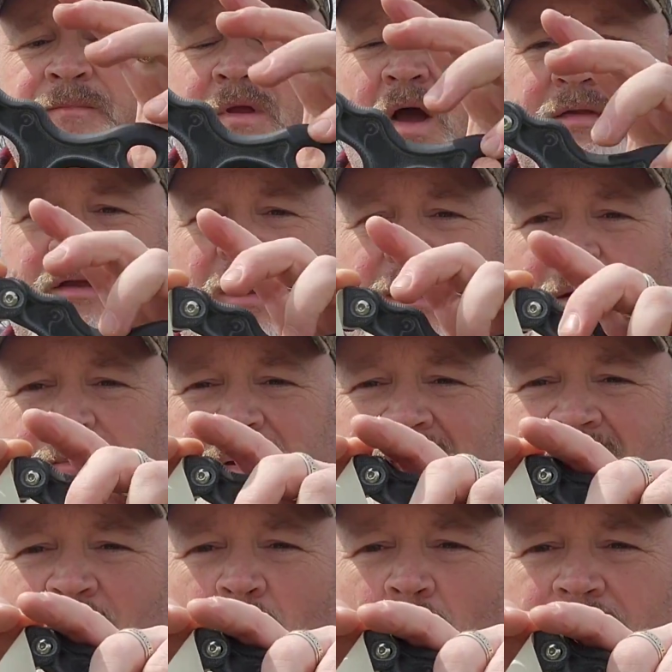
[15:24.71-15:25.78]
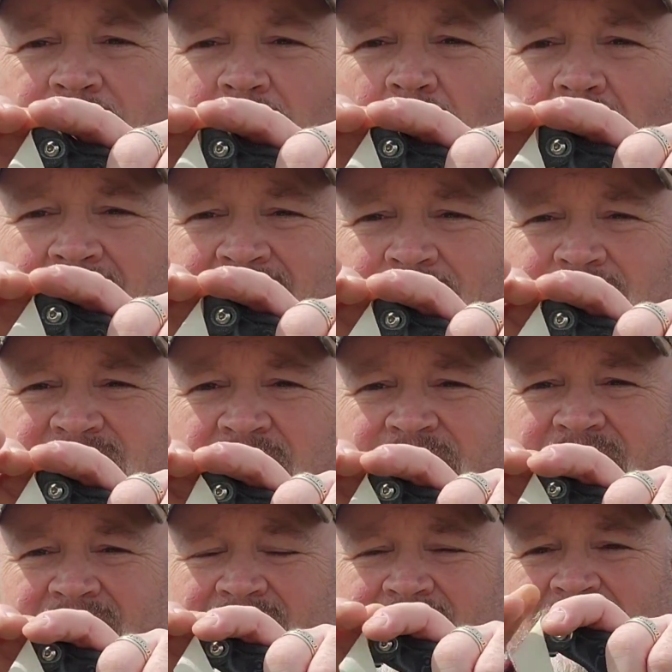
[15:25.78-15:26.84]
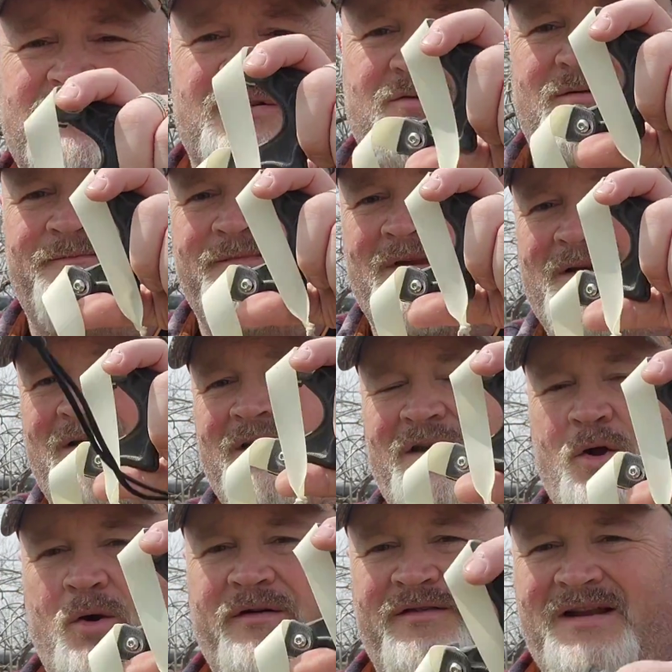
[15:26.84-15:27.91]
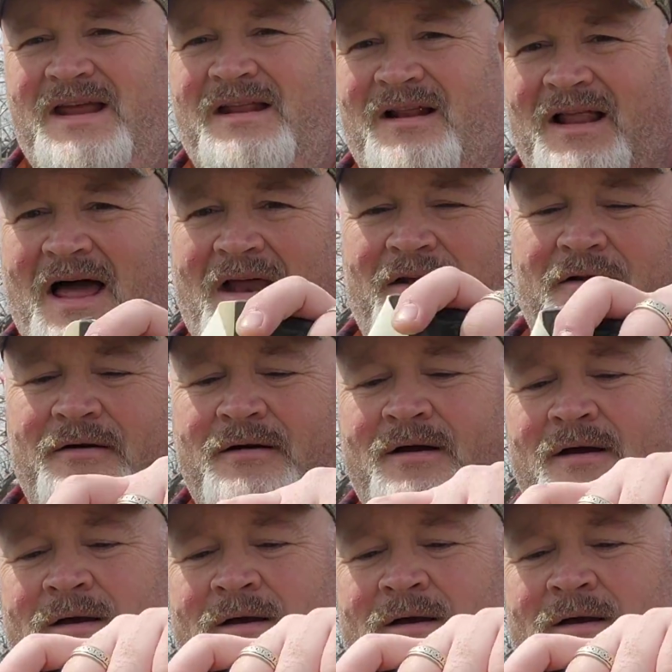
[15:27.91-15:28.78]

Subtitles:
Got the little pinky hold to lock yourself in there, so you don't even need the lanyard.